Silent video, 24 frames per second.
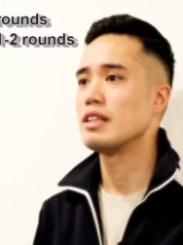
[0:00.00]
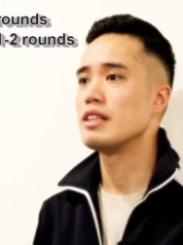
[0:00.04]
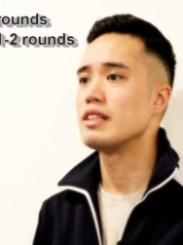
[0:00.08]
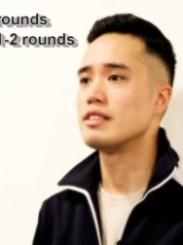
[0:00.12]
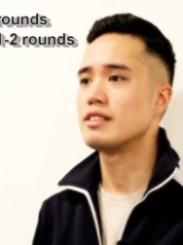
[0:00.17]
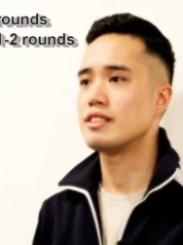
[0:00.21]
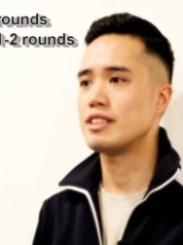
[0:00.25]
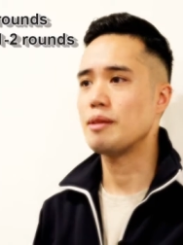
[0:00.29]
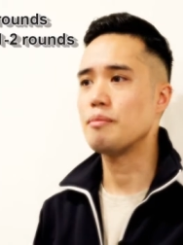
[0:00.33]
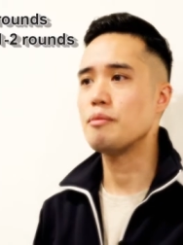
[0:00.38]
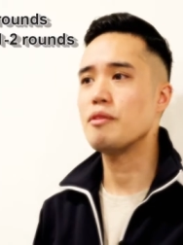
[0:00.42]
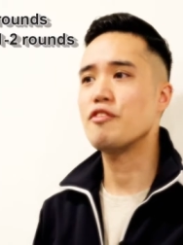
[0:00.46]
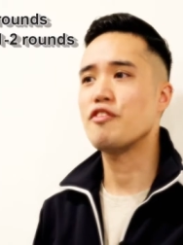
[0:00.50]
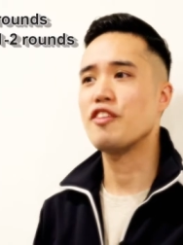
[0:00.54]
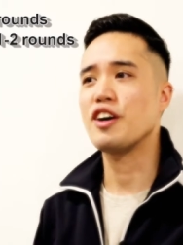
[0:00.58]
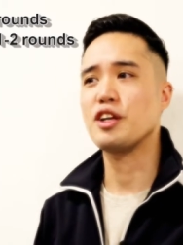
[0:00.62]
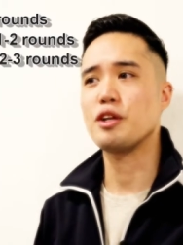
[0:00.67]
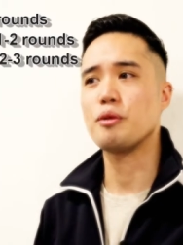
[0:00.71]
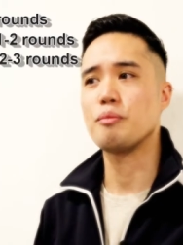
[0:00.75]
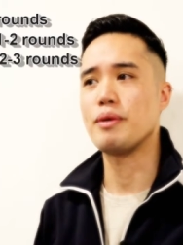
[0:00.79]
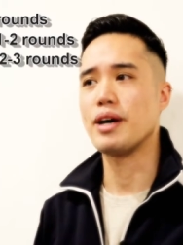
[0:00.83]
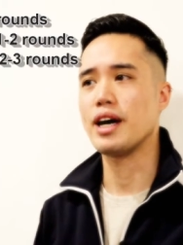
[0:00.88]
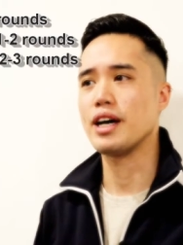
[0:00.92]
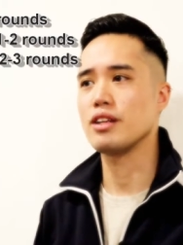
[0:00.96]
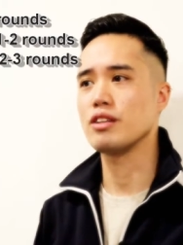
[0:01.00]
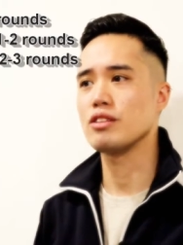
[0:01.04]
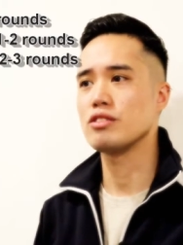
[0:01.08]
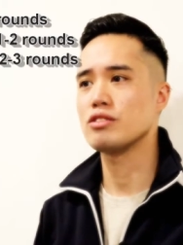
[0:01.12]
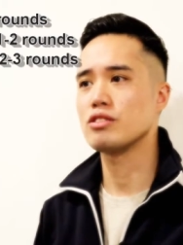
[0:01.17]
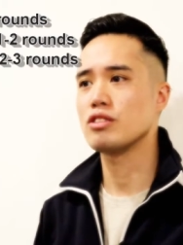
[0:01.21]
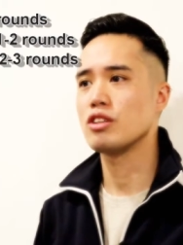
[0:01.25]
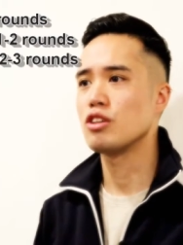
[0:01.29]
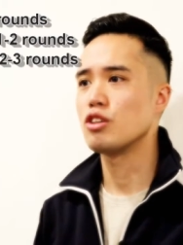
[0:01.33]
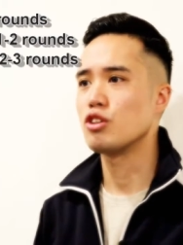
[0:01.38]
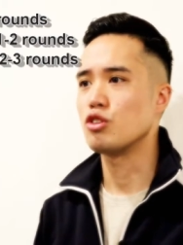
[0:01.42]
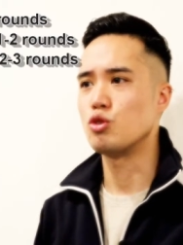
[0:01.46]
Semi-final
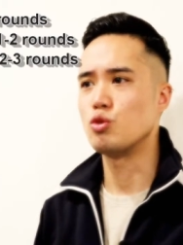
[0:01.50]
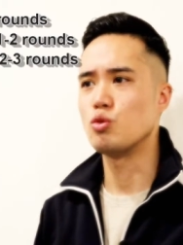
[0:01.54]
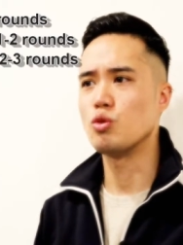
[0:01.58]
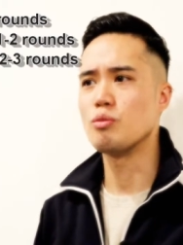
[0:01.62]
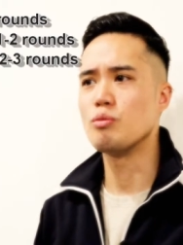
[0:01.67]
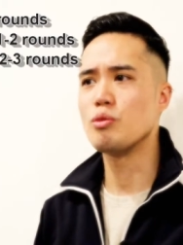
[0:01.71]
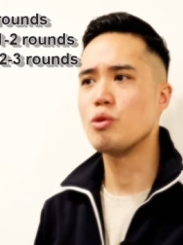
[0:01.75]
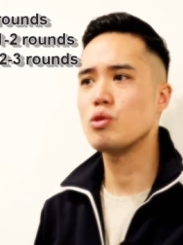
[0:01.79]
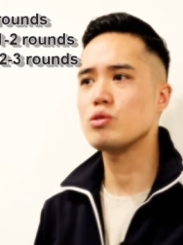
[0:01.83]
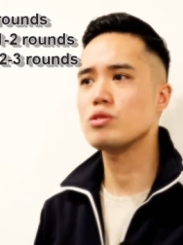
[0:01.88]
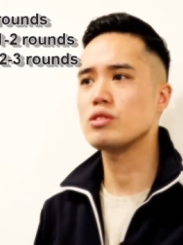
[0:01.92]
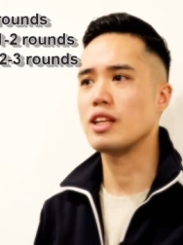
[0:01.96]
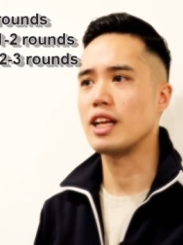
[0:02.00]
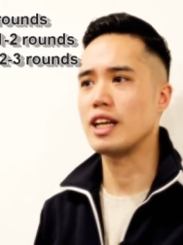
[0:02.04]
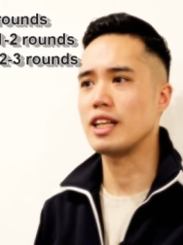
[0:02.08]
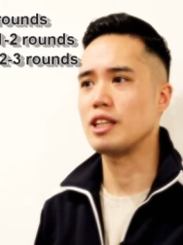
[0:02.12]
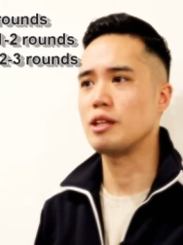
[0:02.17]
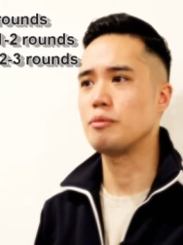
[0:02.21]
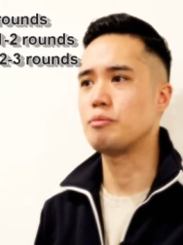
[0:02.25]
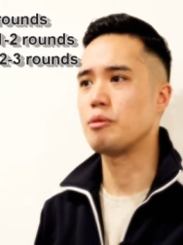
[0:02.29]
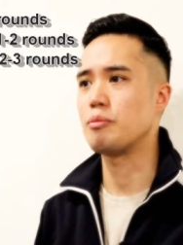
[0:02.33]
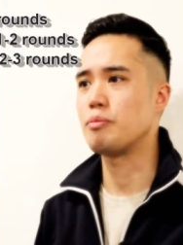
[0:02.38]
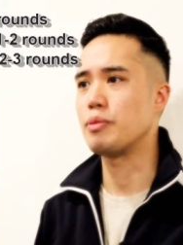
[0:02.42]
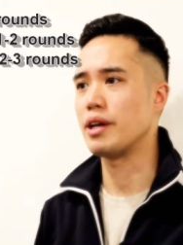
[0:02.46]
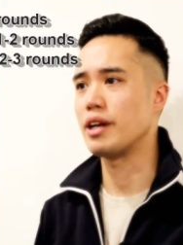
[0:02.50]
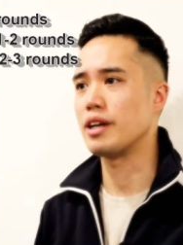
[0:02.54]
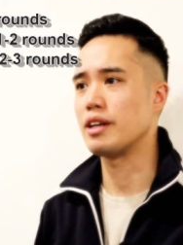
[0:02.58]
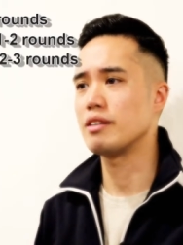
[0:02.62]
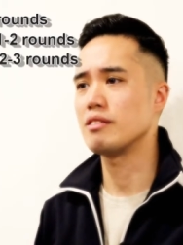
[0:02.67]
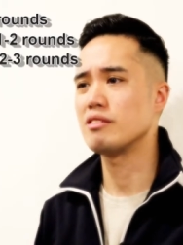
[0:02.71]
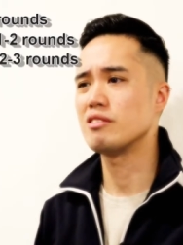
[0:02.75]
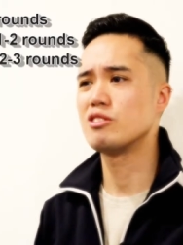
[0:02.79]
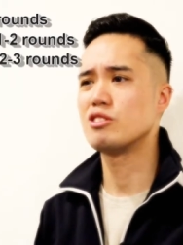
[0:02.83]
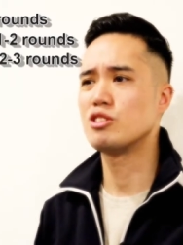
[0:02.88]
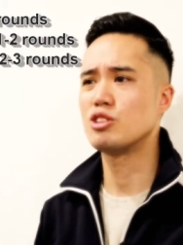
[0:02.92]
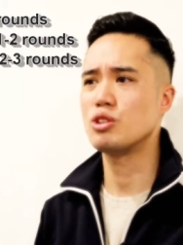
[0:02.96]
battles, you will most likely
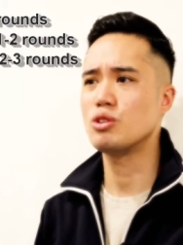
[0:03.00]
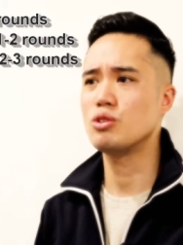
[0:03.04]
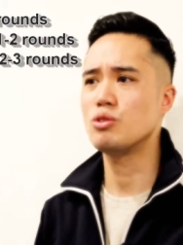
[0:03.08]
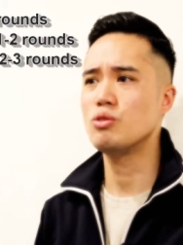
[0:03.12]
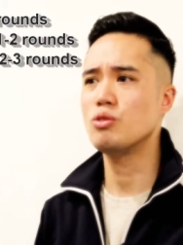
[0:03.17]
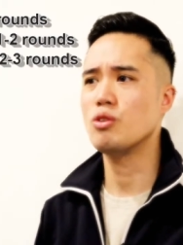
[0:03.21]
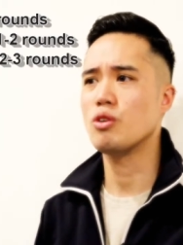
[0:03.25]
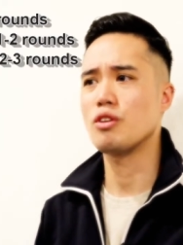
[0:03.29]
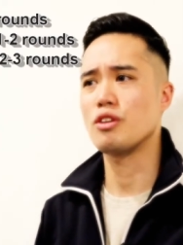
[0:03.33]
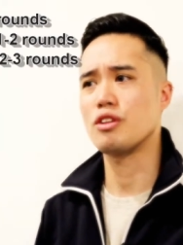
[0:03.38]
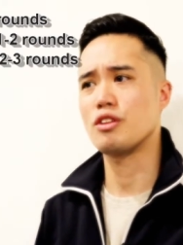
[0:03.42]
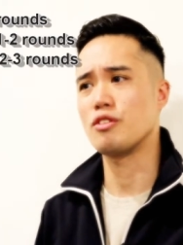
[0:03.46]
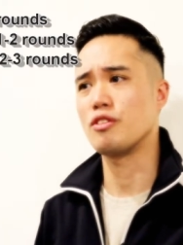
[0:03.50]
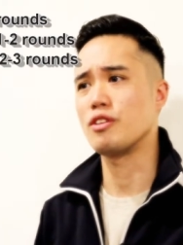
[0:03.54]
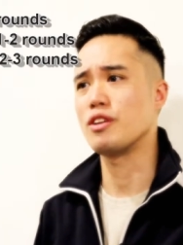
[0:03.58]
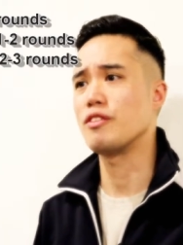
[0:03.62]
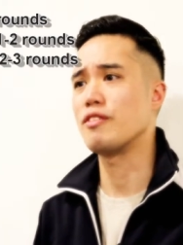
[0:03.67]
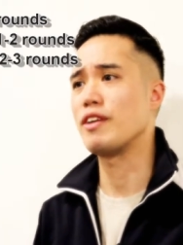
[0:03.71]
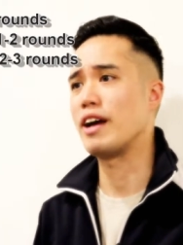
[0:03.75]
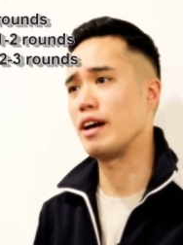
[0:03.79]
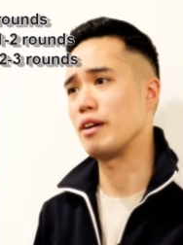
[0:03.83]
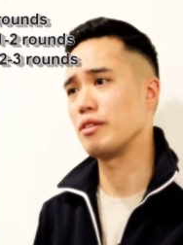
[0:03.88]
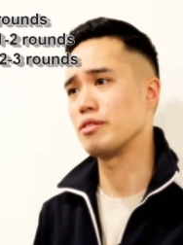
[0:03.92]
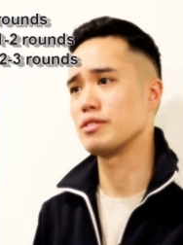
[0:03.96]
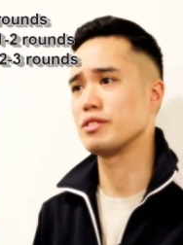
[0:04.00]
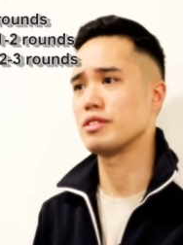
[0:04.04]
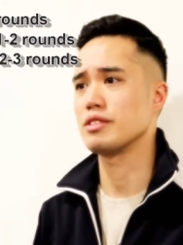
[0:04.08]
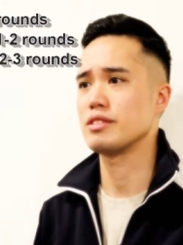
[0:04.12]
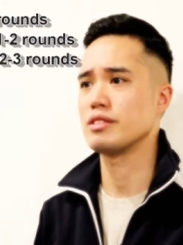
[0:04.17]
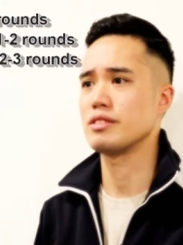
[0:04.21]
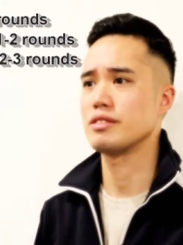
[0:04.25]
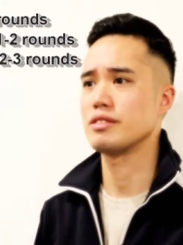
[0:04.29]
prepare 2 or 3 rounds.